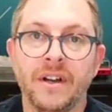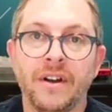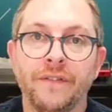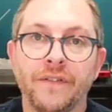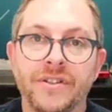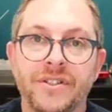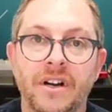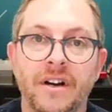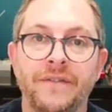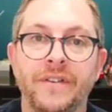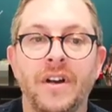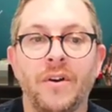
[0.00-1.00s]
First
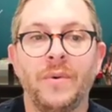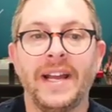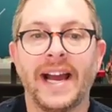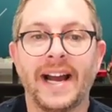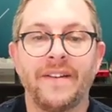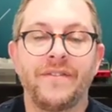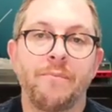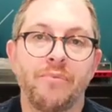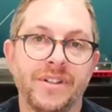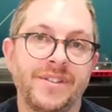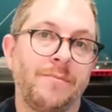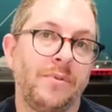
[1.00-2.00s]
off, we have the
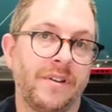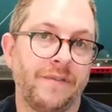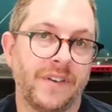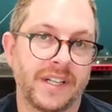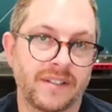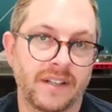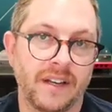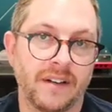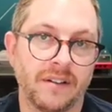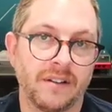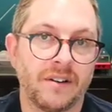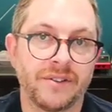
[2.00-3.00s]
principal
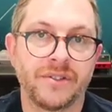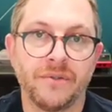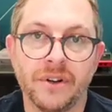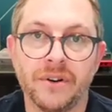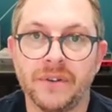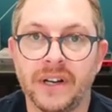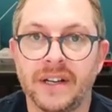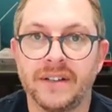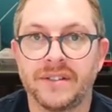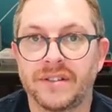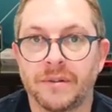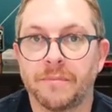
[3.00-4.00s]
investigator, also known
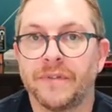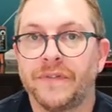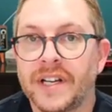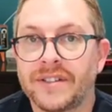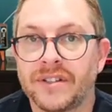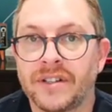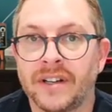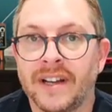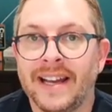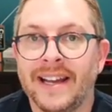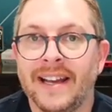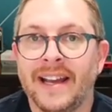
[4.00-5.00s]
as the professor,
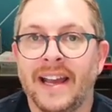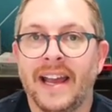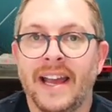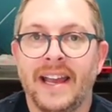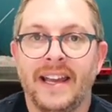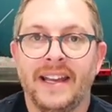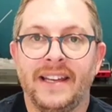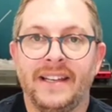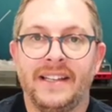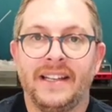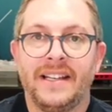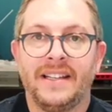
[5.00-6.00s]

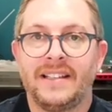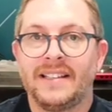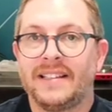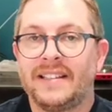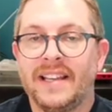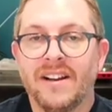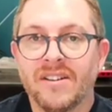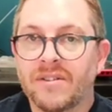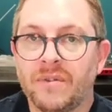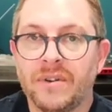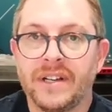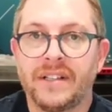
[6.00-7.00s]
and they're
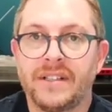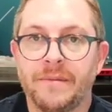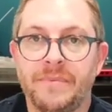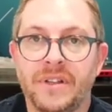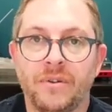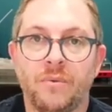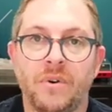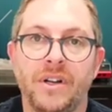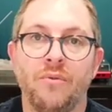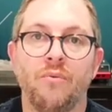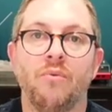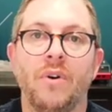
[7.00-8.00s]
going to be the
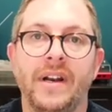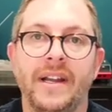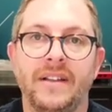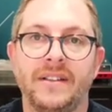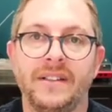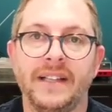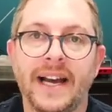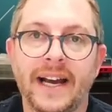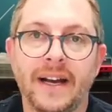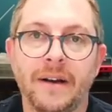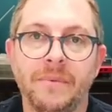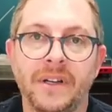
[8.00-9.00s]
one running the
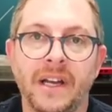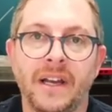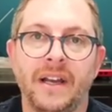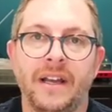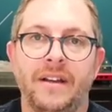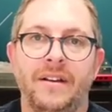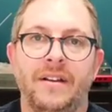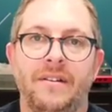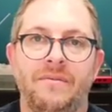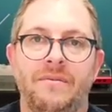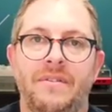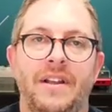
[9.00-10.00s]
lab.
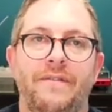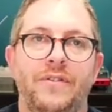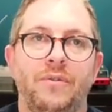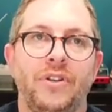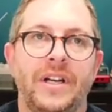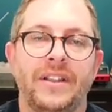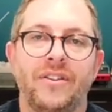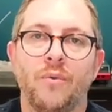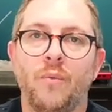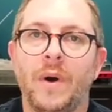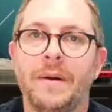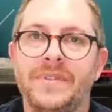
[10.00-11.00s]
If you look at their
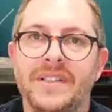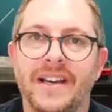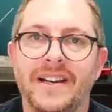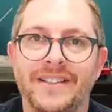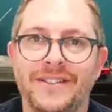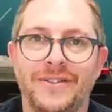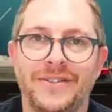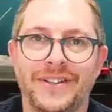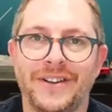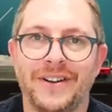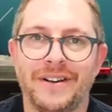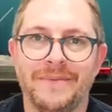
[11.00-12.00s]
website, it's usually
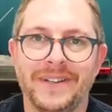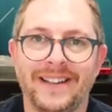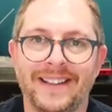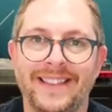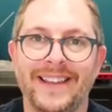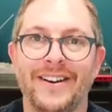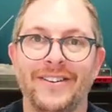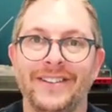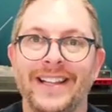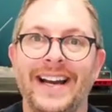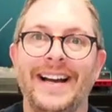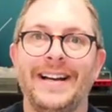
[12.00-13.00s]
going to be their
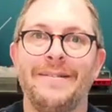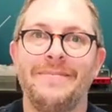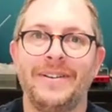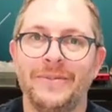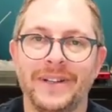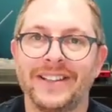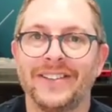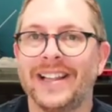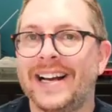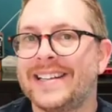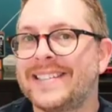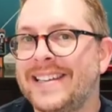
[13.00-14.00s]
lab with their
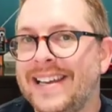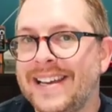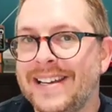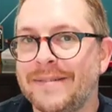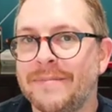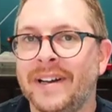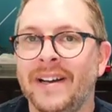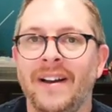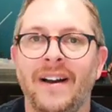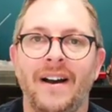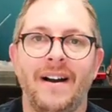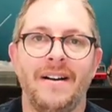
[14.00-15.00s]
last name.
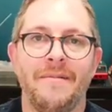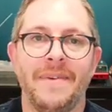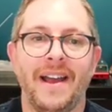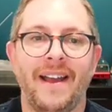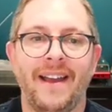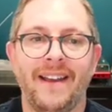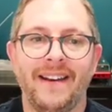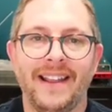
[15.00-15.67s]
And